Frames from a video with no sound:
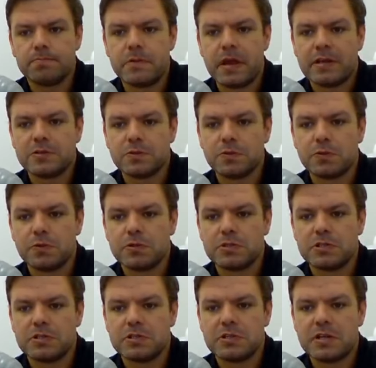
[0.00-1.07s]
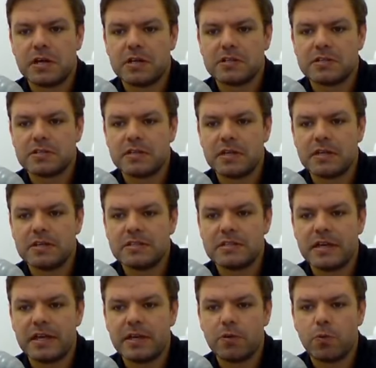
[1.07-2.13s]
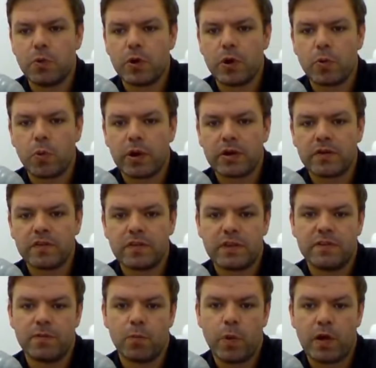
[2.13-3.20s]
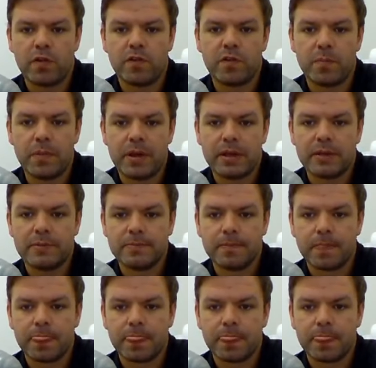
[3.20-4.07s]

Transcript: Nasal cushion does indeed work wonderfully well for me.